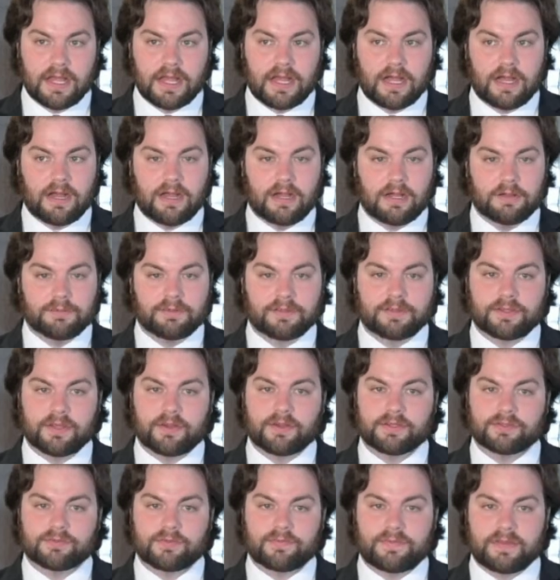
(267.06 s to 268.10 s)
that
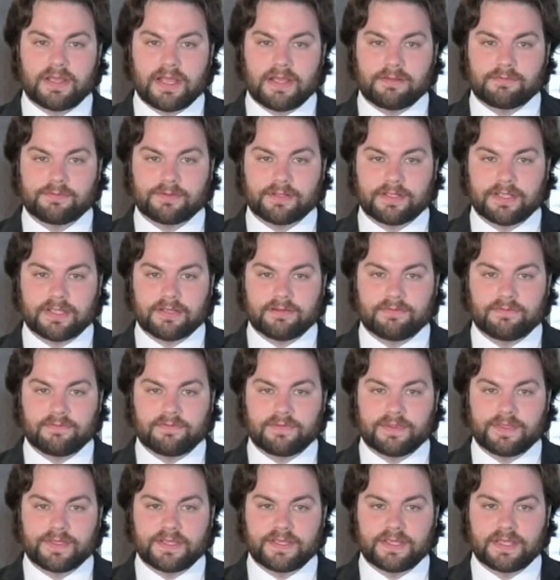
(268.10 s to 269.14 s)
those would be able to give
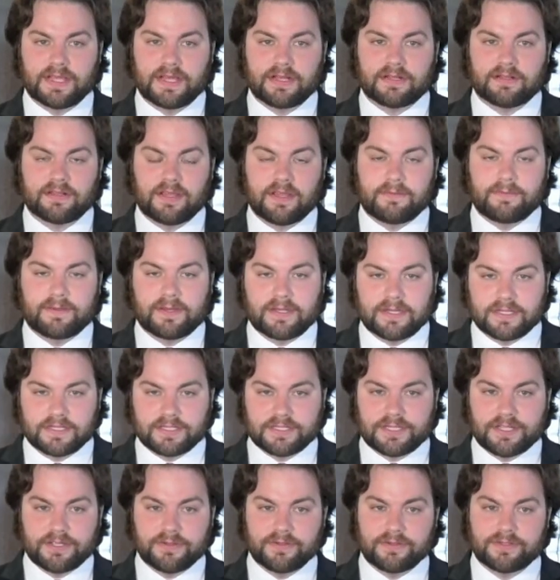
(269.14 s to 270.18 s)
the claimant an
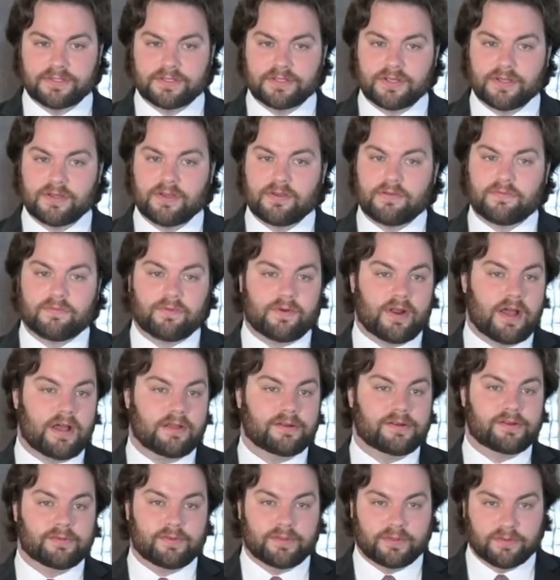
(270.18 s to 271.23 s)
excuse for
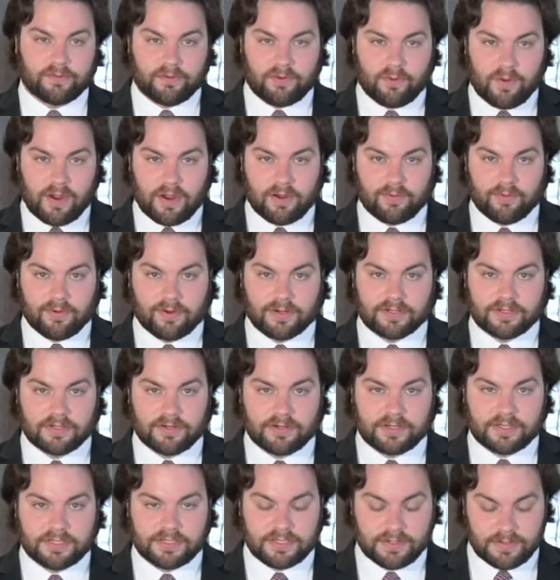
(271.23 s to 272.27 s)
not doing the required work
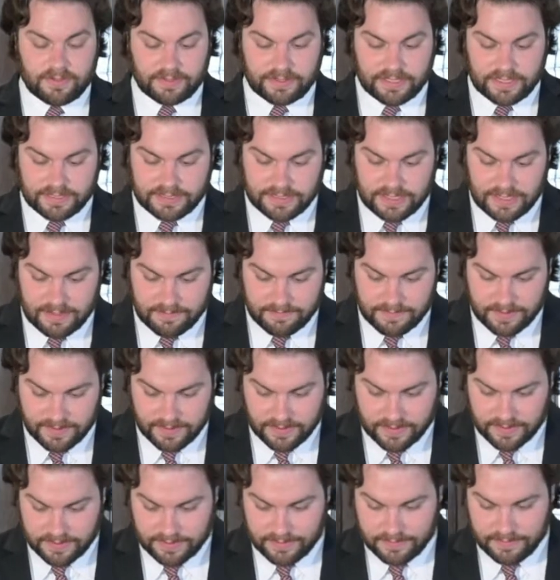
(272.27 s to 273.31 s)
searches during that time
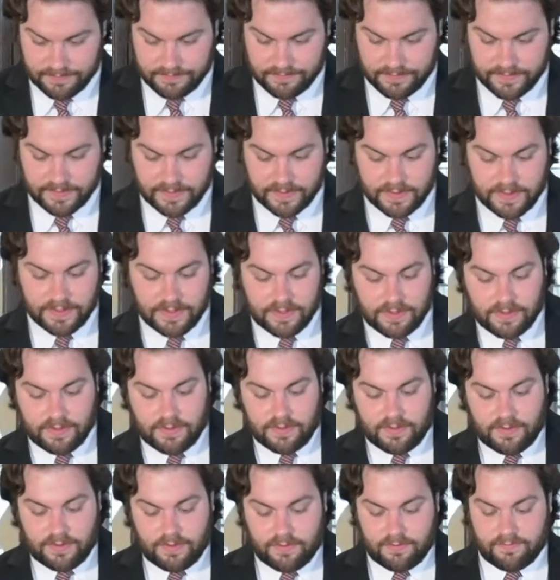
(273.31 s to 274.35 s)
period.
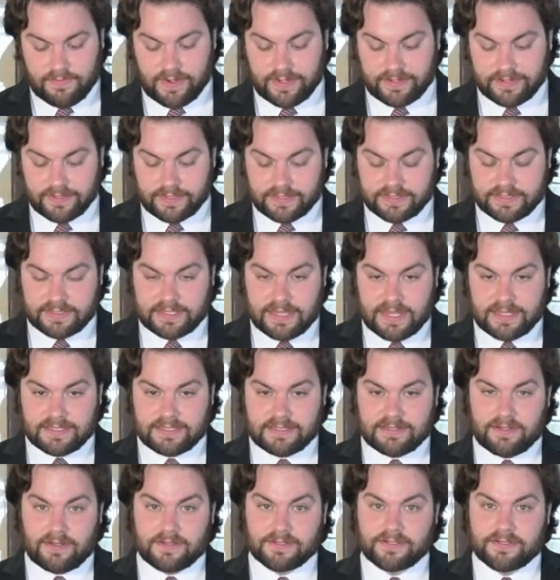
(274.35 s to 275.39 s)
Finally, this case
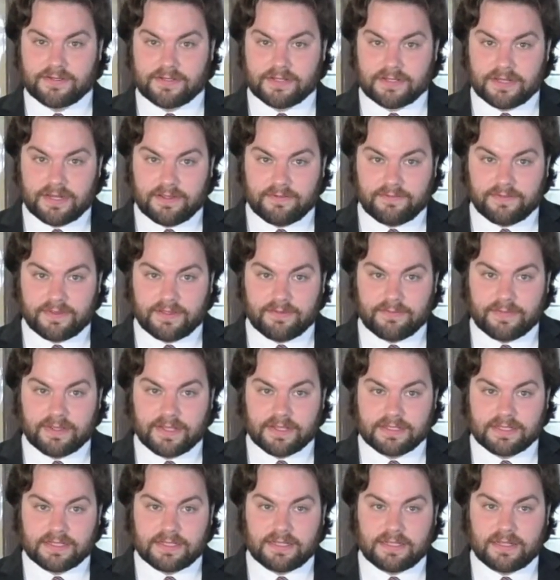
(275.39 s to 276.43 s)
is also significant
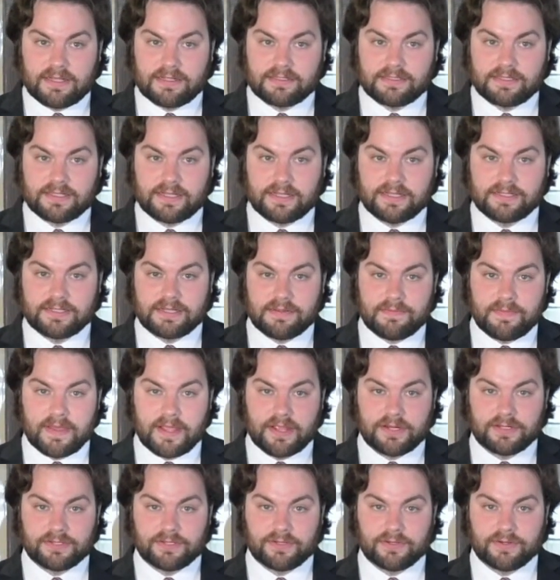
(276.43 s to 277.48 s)
because it cuts against a
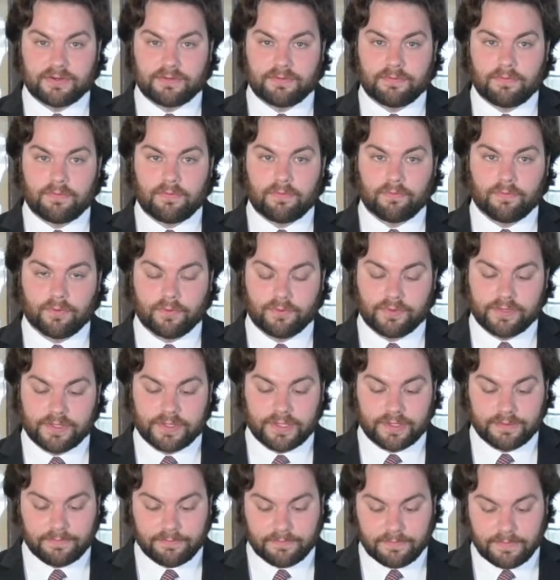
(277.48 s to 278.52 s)
major
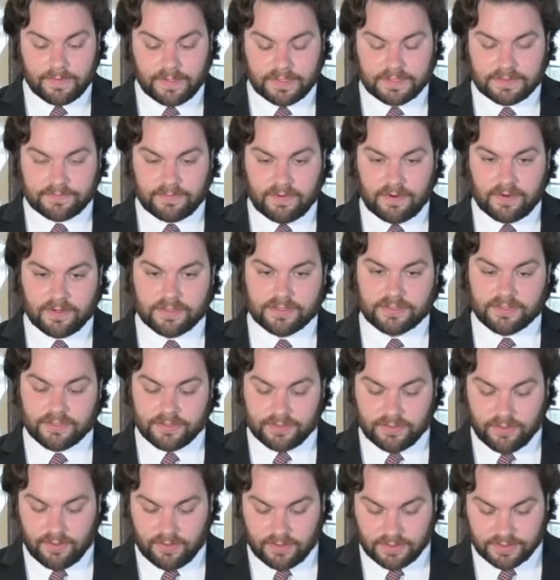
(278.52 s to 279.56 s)
ruling as far as
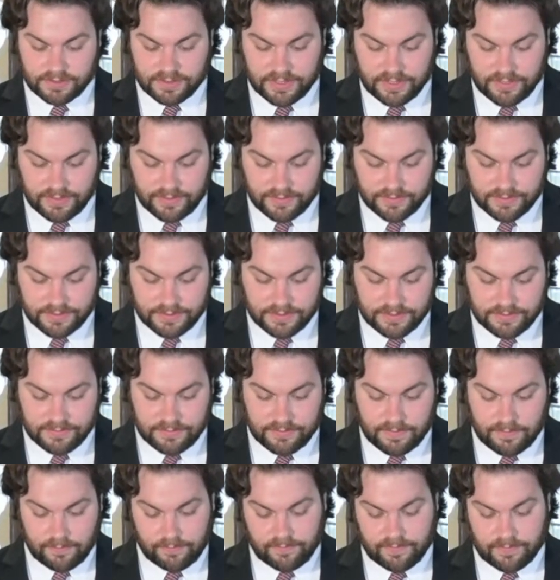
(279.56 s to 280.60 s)
good cause goes
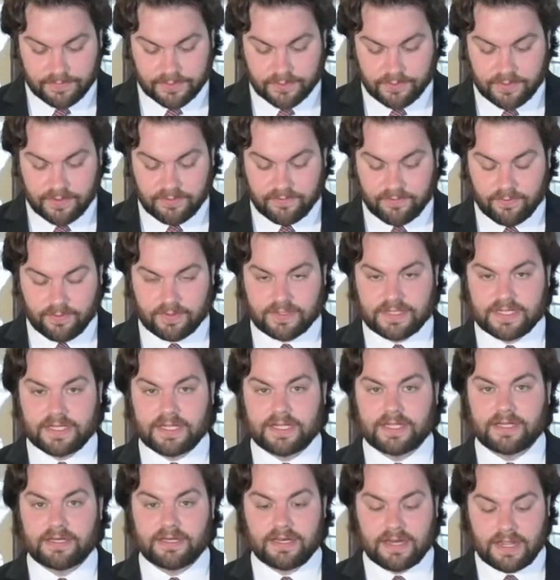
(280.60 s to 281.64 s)
from
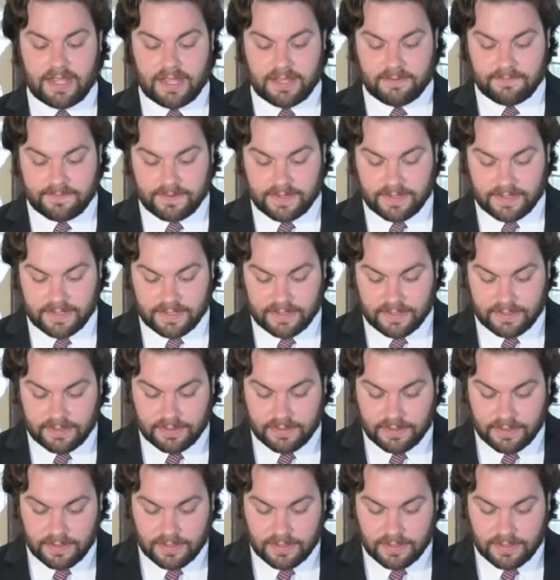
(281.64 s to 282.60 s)
2014, APD